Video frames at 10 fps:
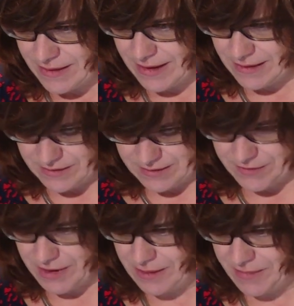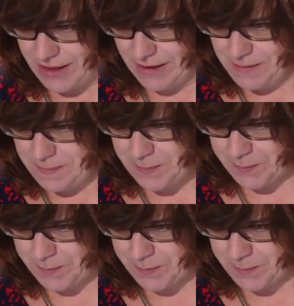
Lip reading: Okay, I'll try and find them here.